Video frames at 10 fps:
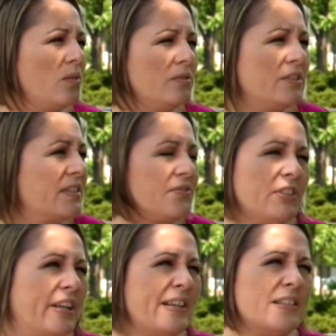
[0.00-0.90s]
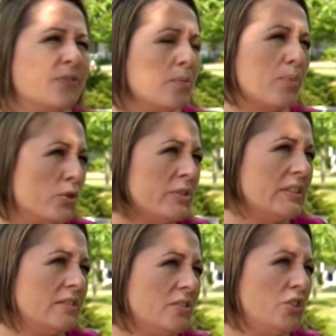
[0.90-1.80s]
does it feel like a different
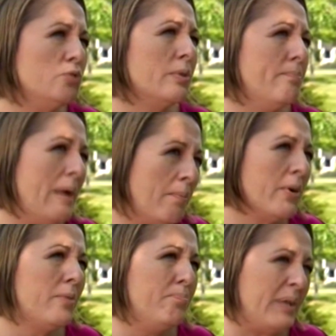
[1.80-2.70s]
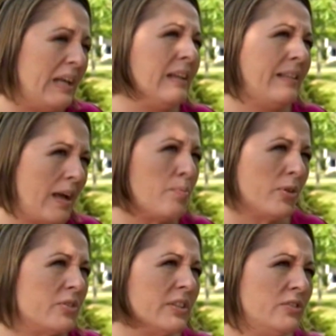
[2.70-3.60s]
person? Do you remember being that
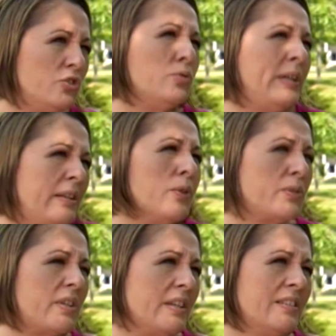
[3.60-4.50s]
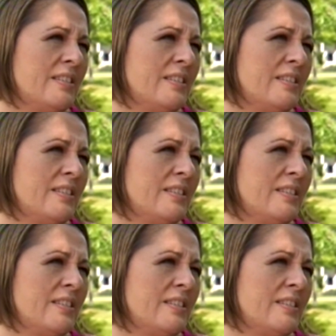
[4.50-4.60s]
person, doing those things?